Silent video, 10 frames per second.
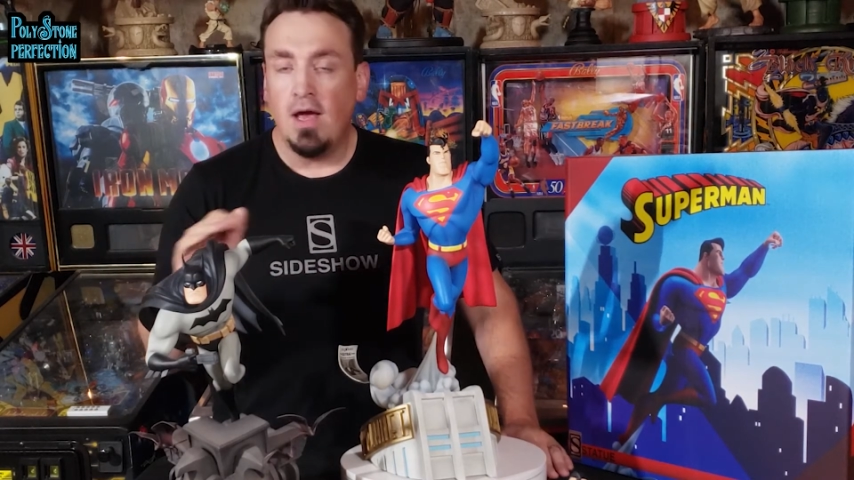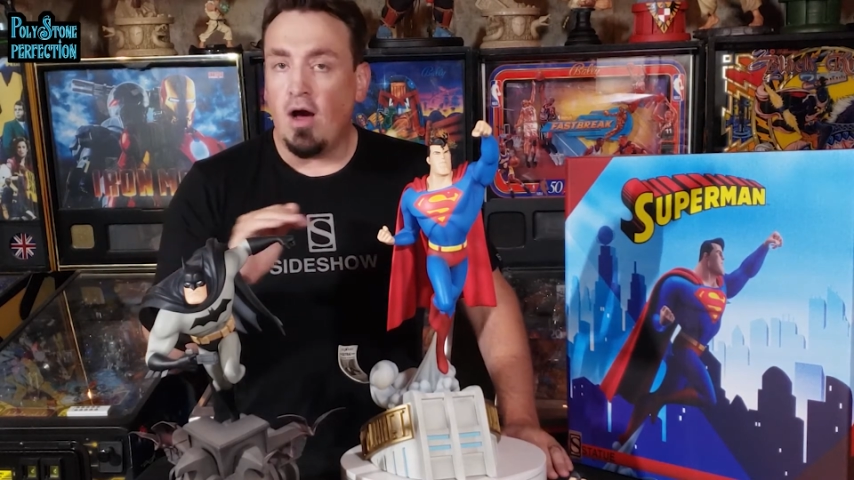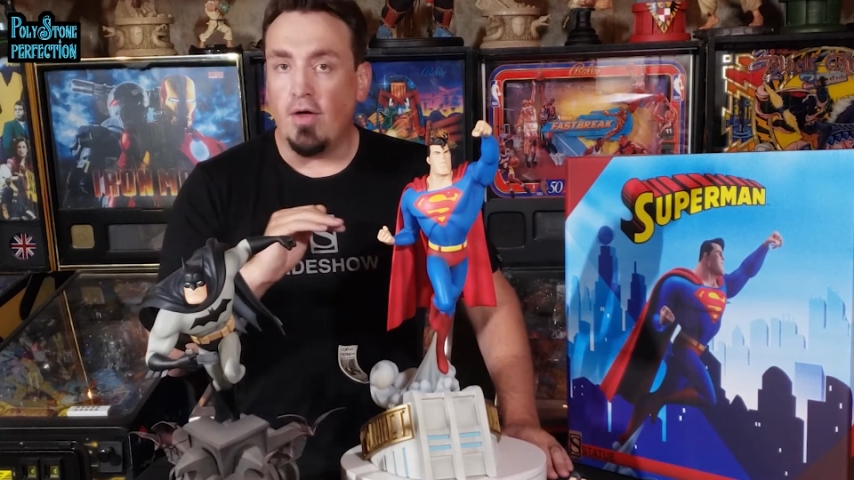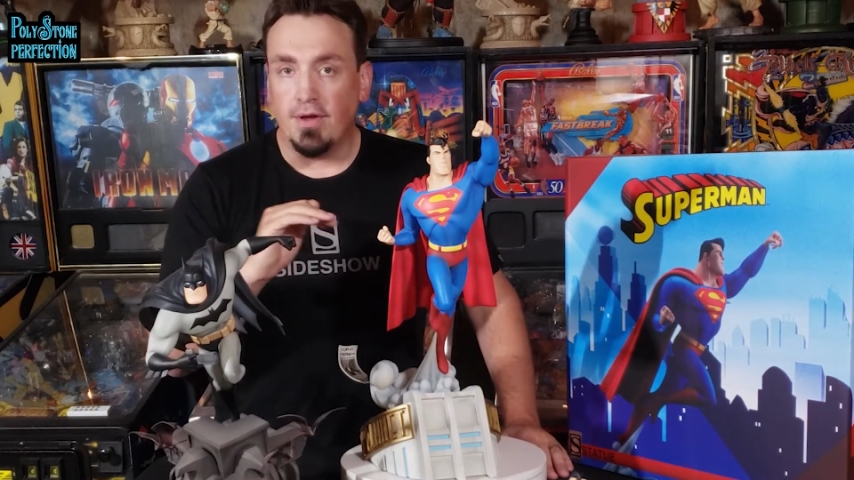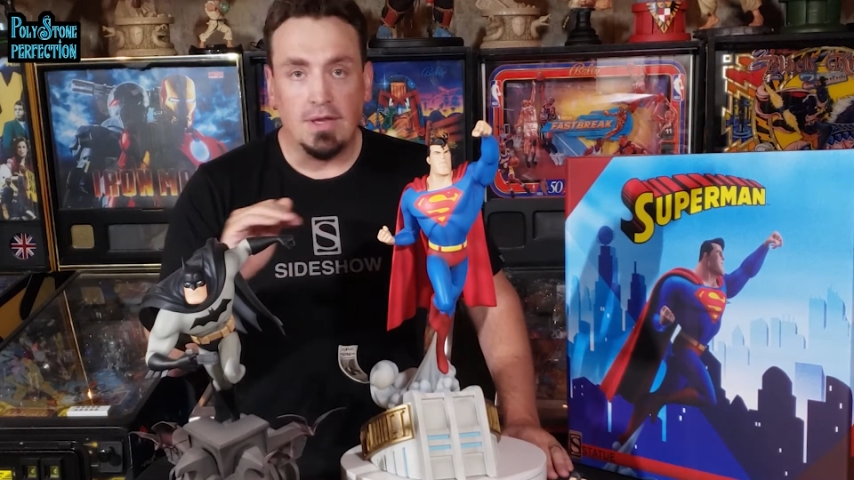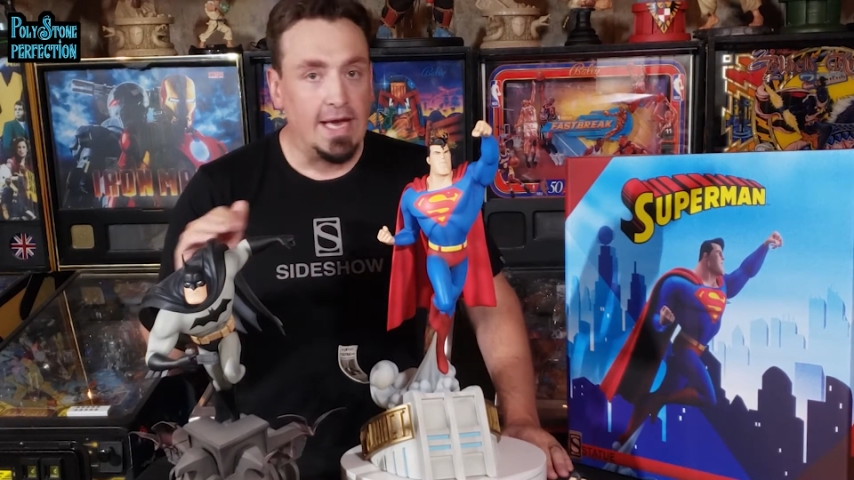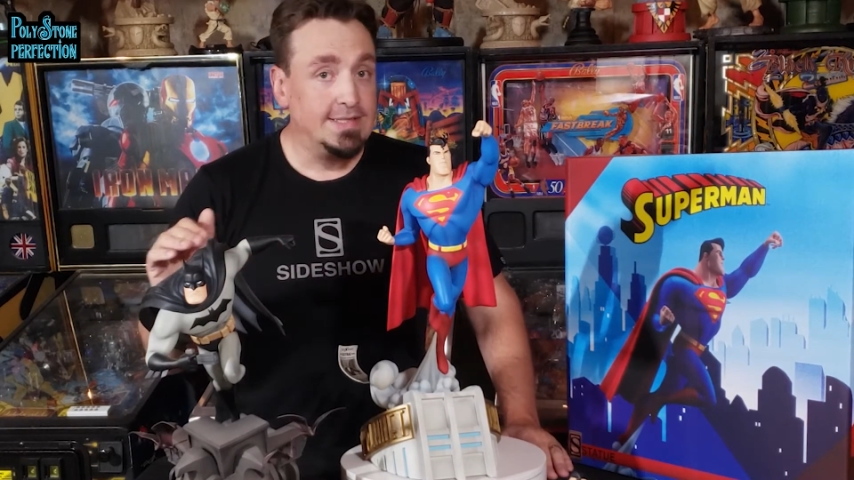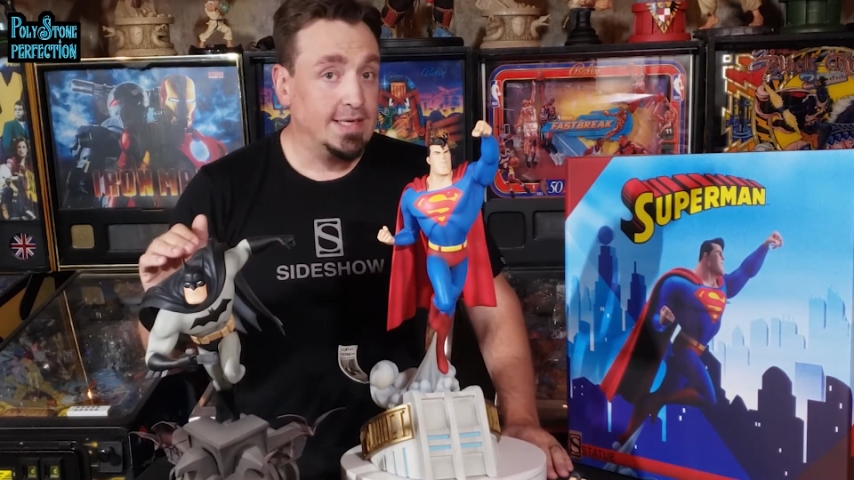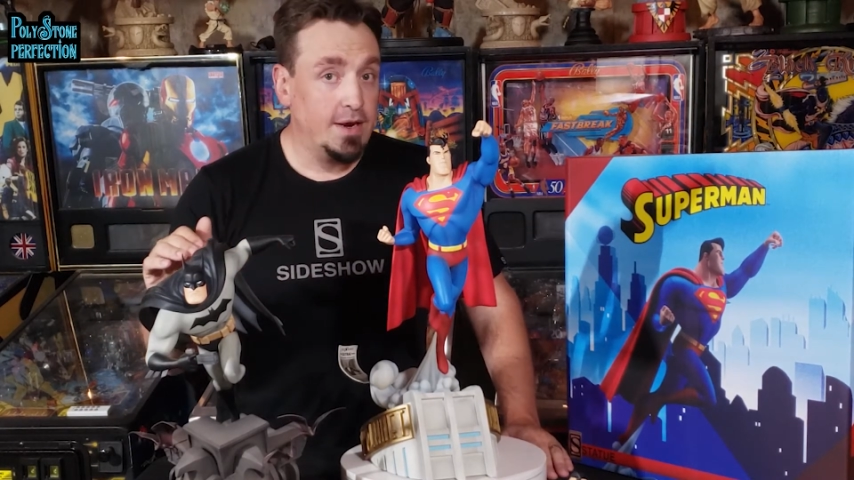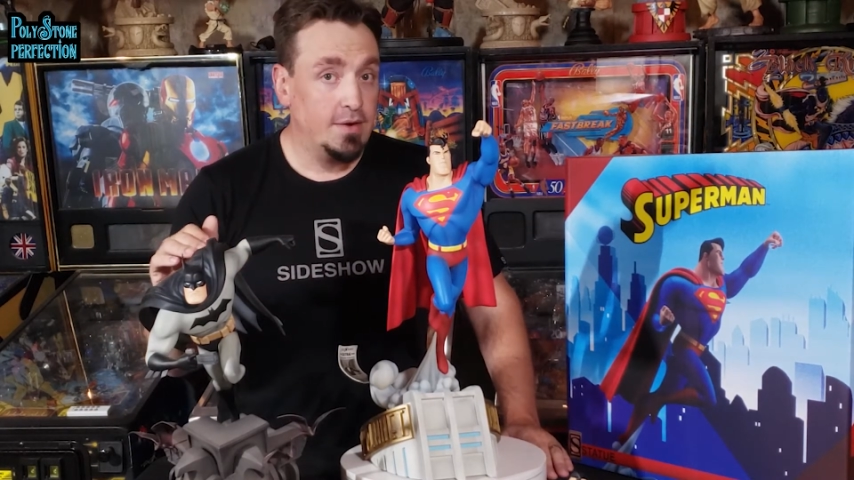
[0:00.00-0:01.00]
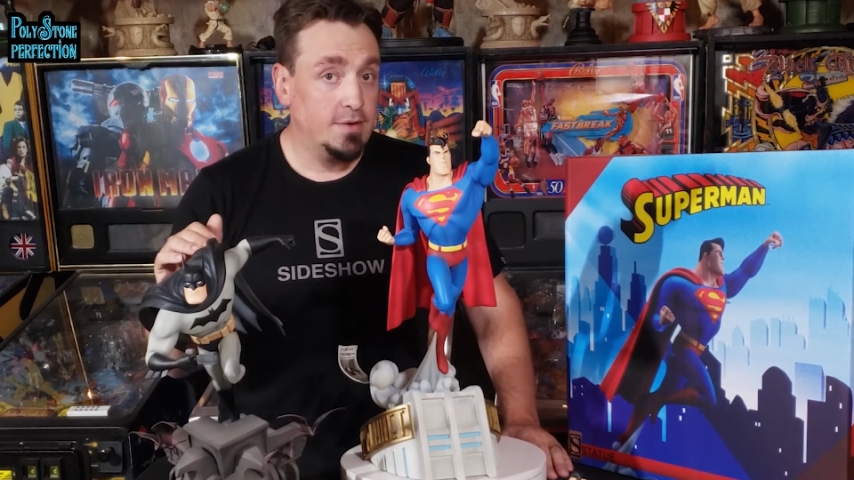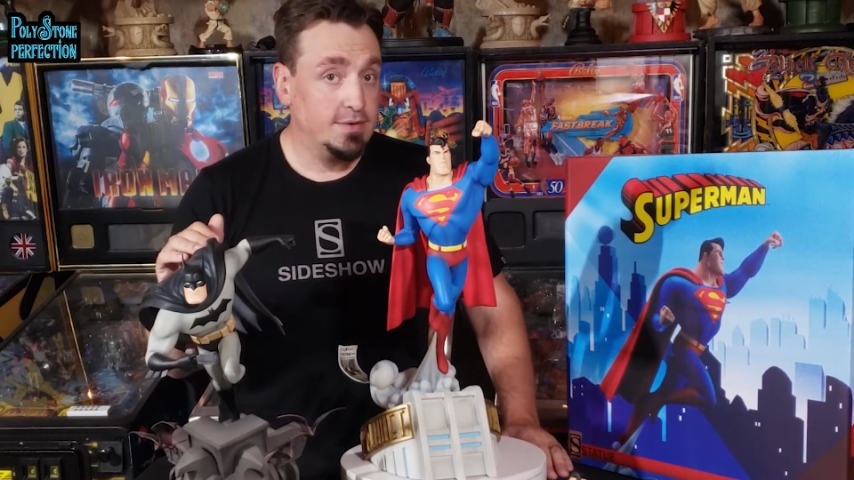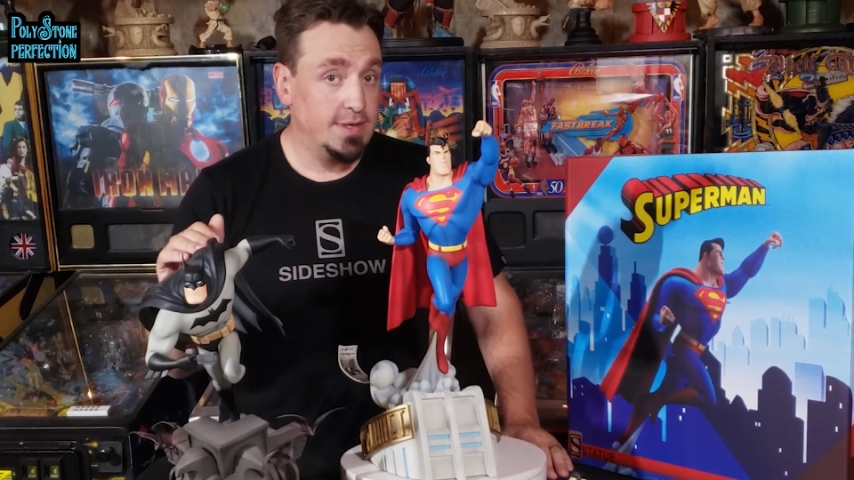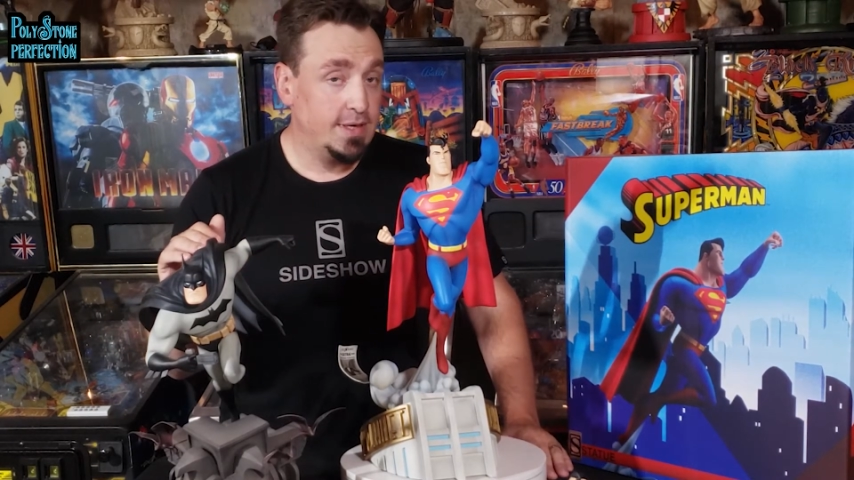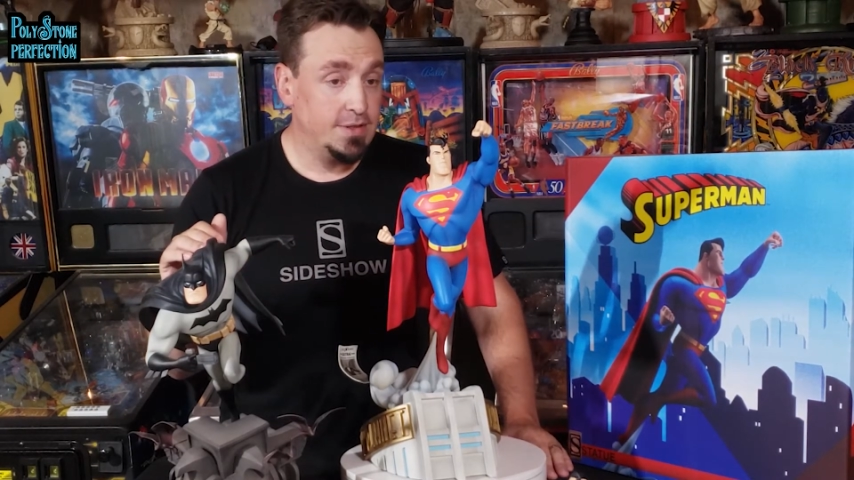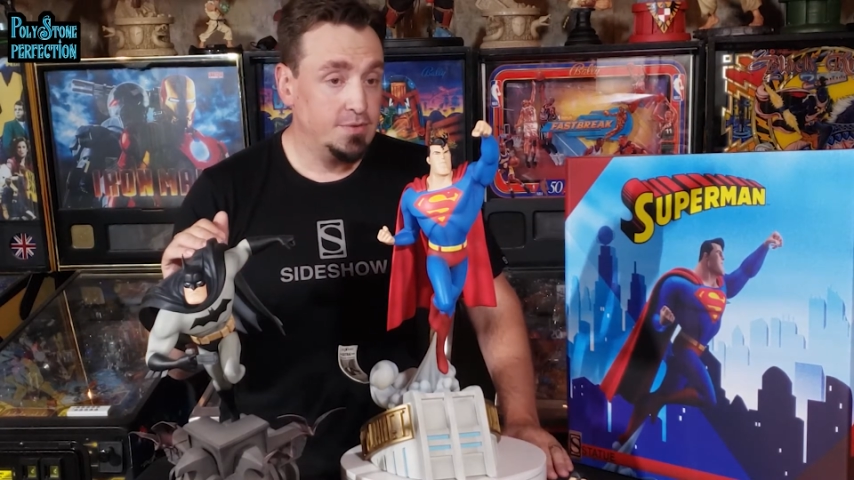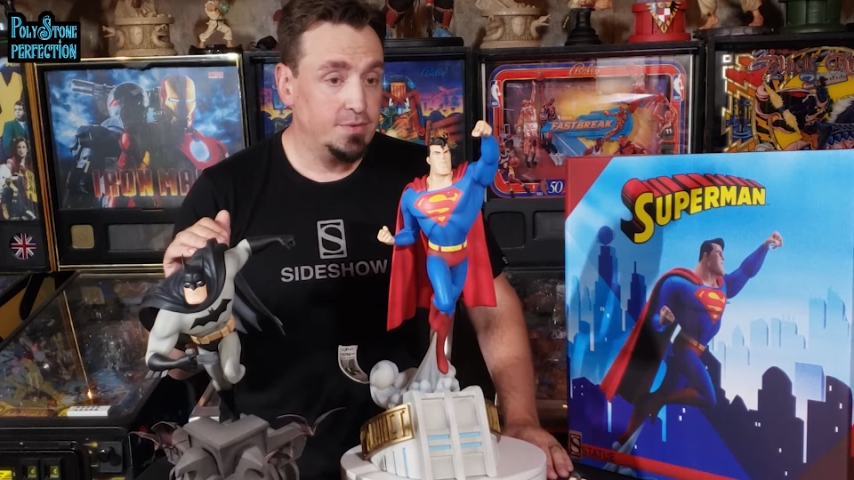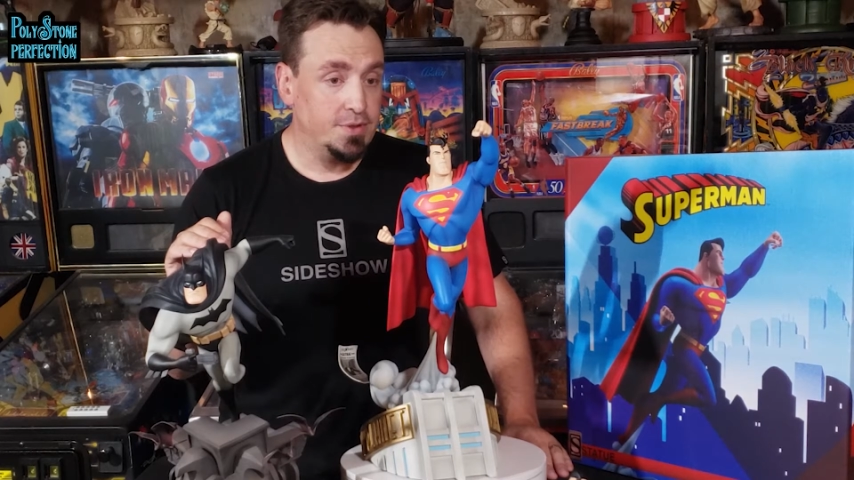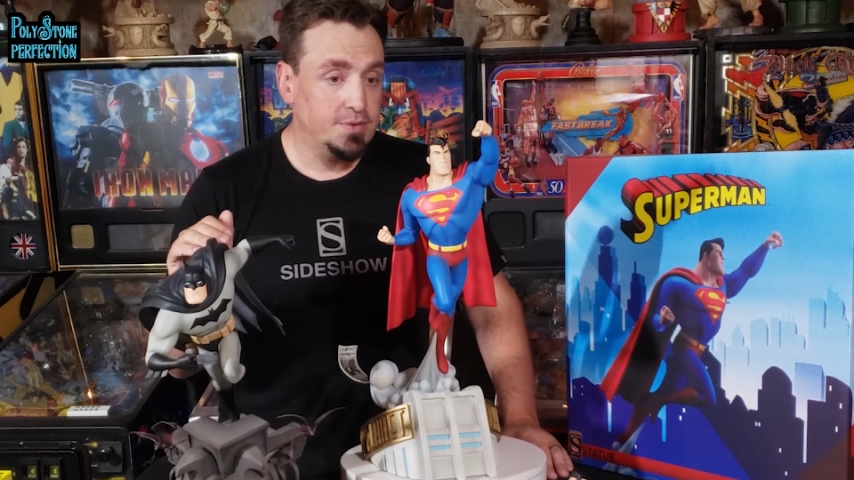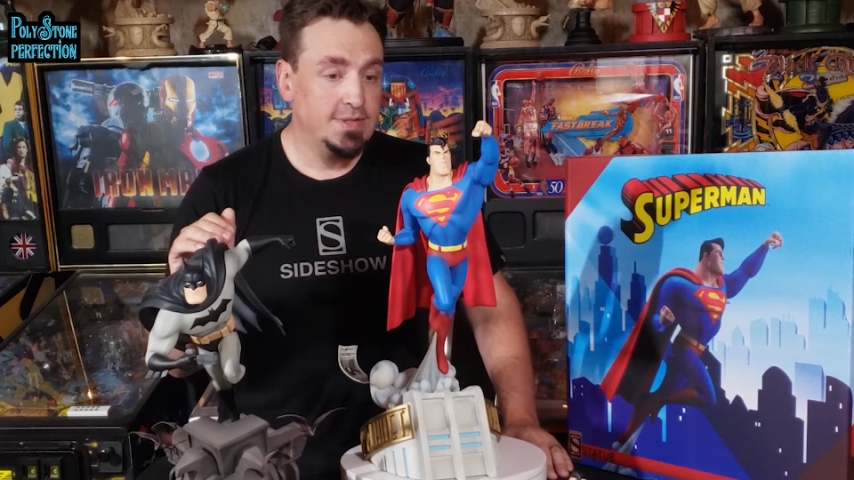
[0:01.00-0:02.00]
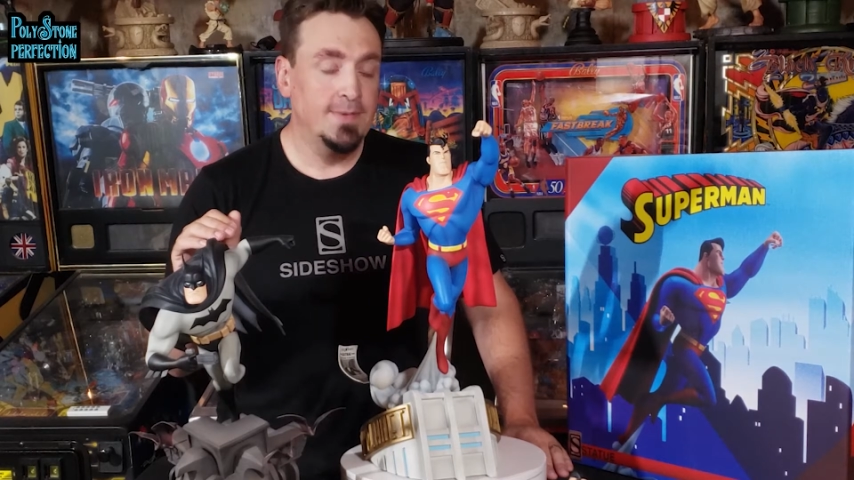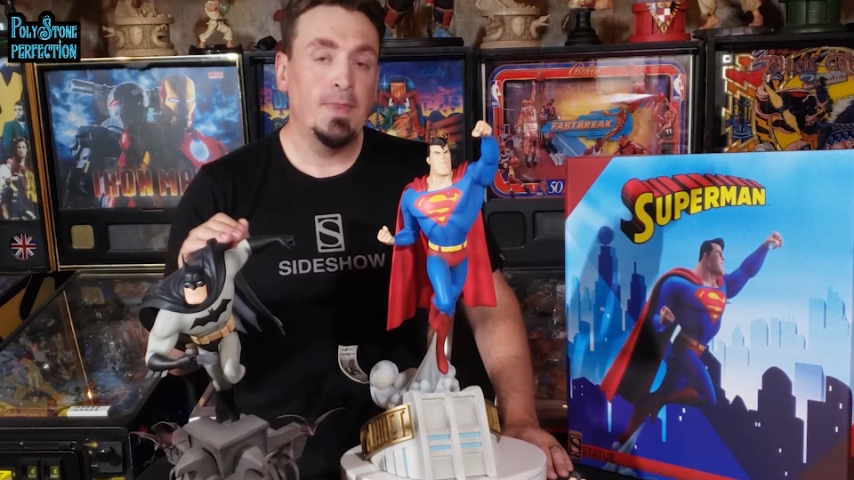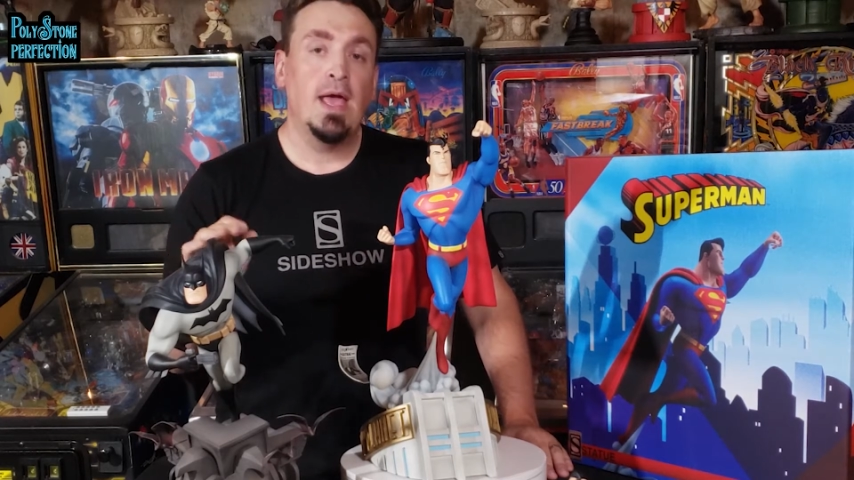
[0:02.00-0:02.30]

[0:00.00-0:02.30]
All the classic characters that it introduced.